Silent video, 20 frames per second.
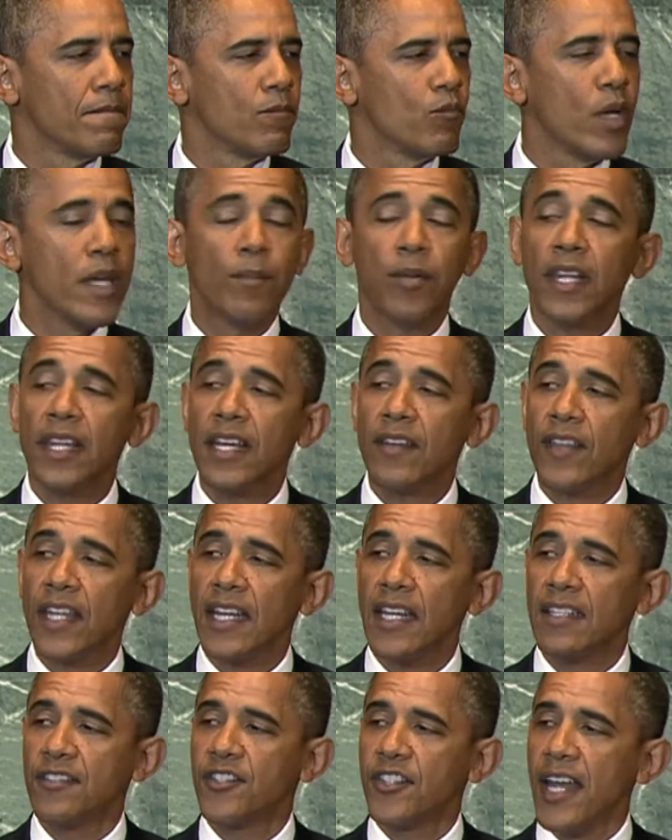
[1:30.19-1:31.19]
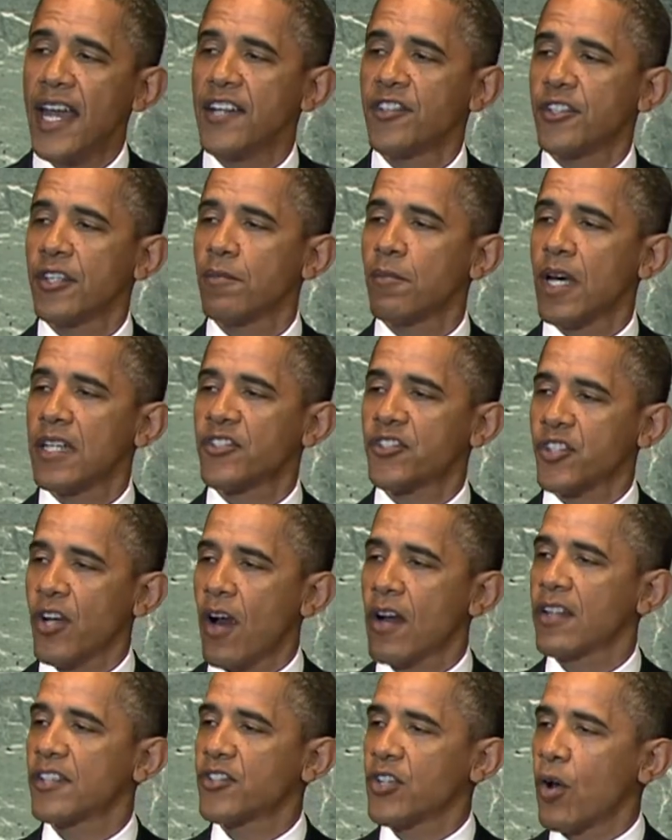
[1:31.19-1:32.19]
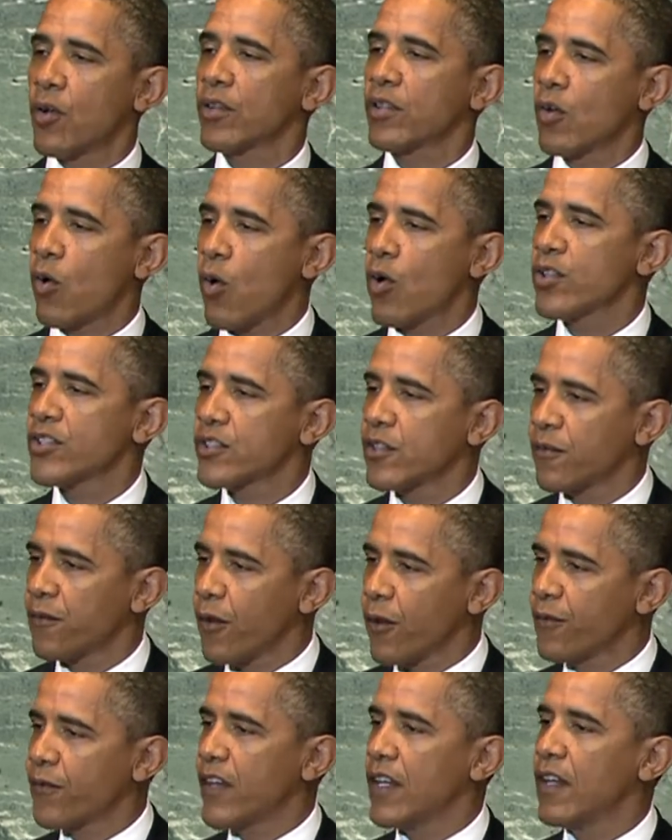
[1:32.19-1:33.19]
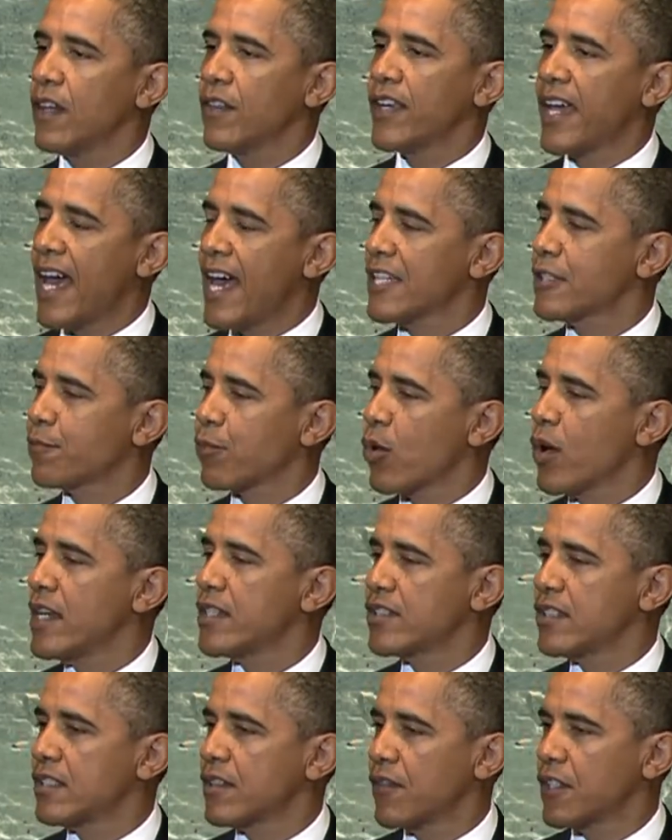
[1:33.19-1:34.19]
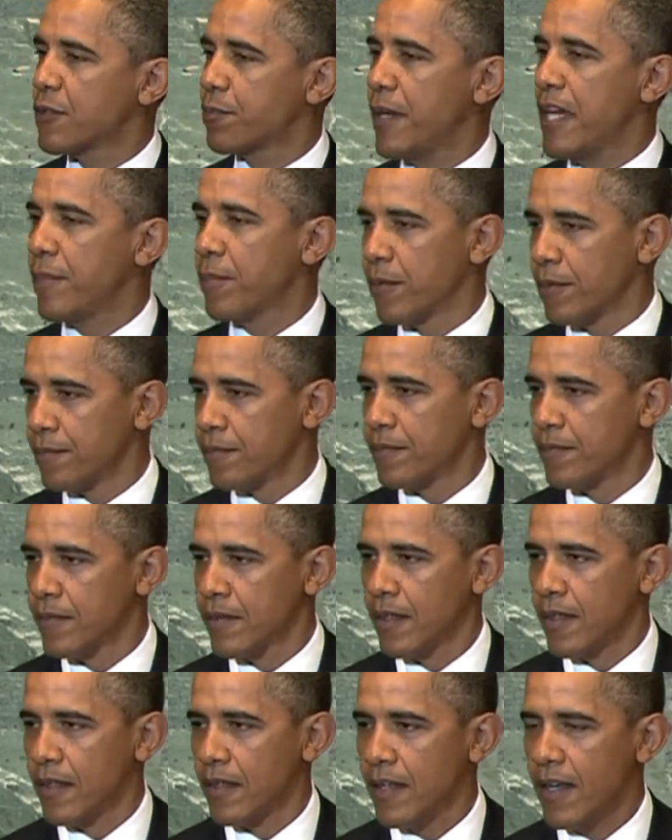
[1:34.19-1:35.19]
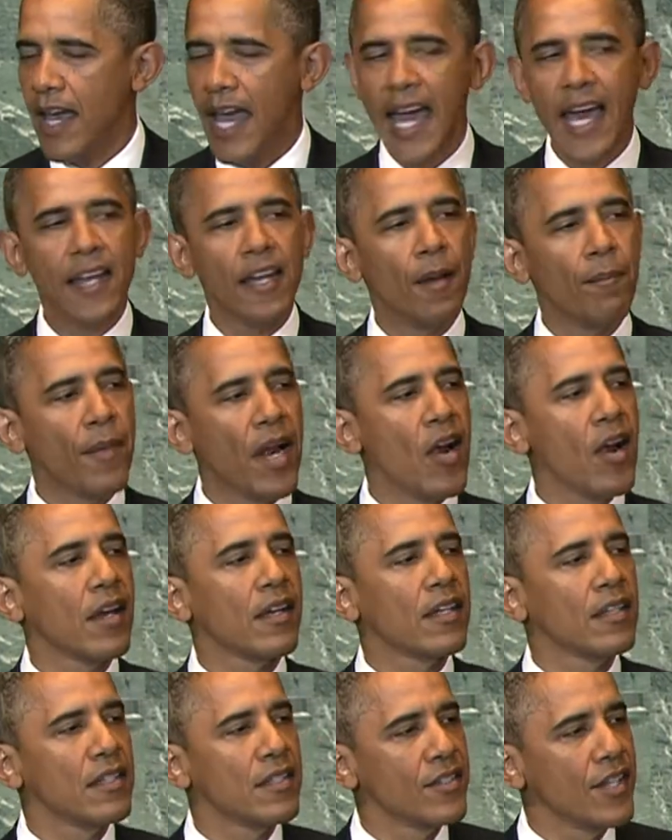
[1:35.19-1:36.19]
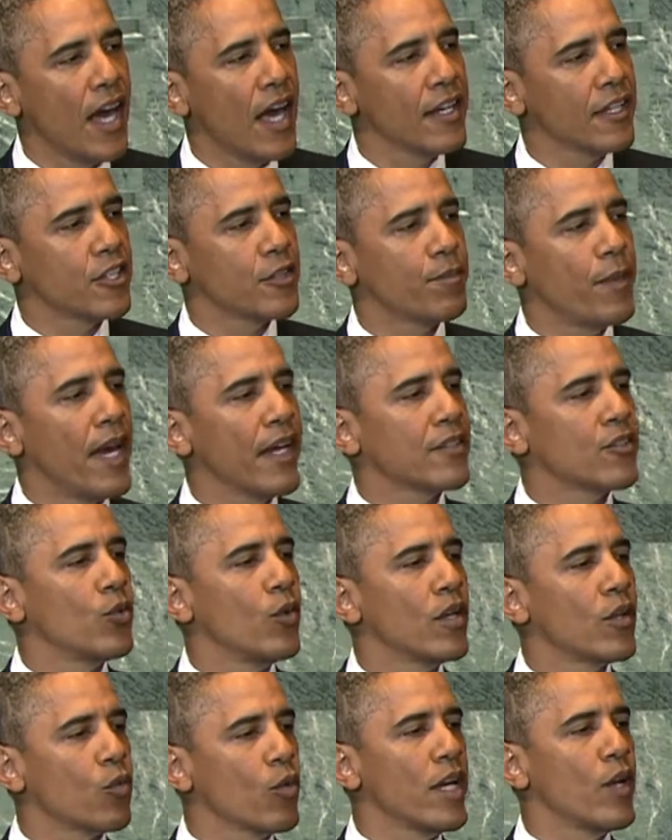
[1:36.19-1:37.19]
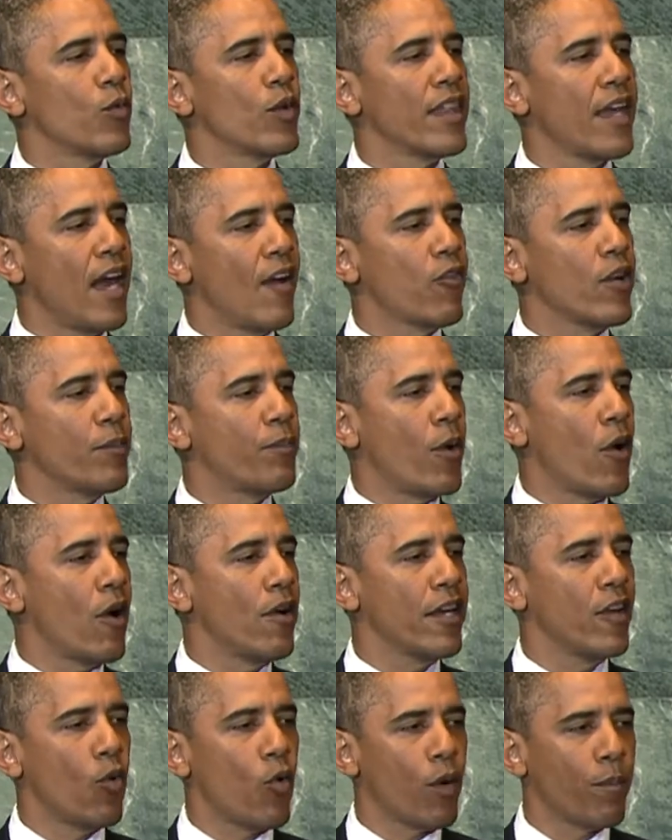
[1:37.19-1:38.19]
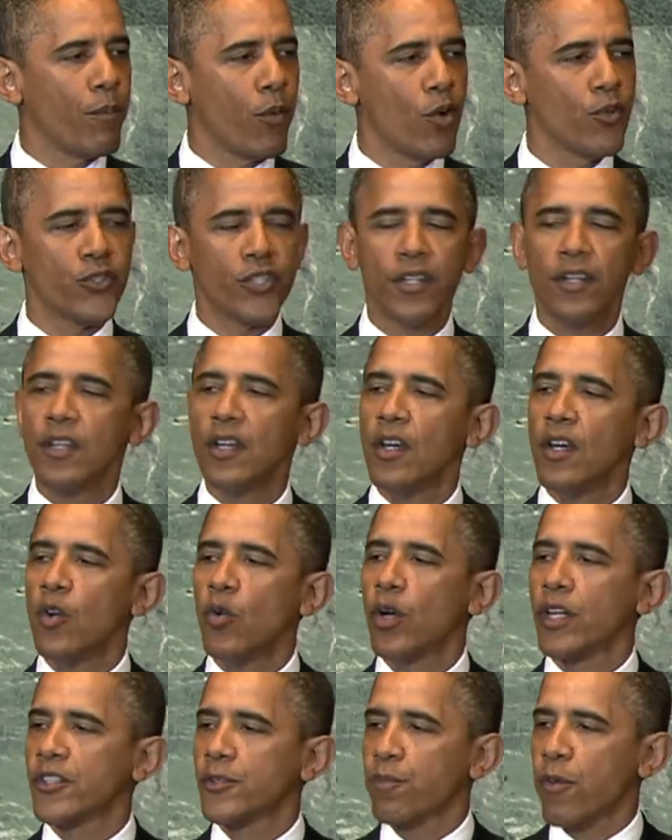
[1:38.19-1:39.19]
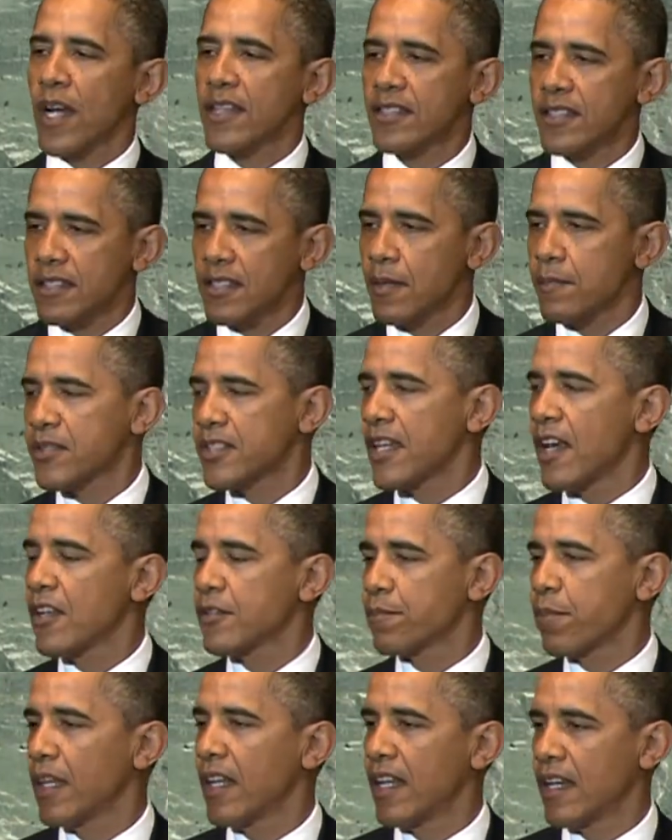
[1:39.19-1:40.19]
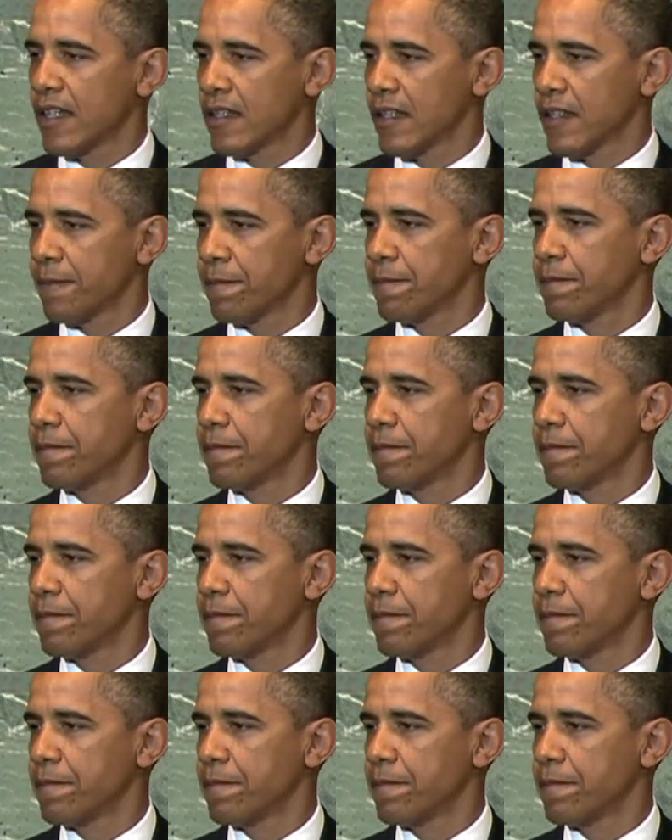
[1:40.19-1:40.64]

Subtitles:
We believe that each nation must chart its own course to fulfill the aspirations of its people. And America does not expect to agree with every party or person who expresses themselves politically.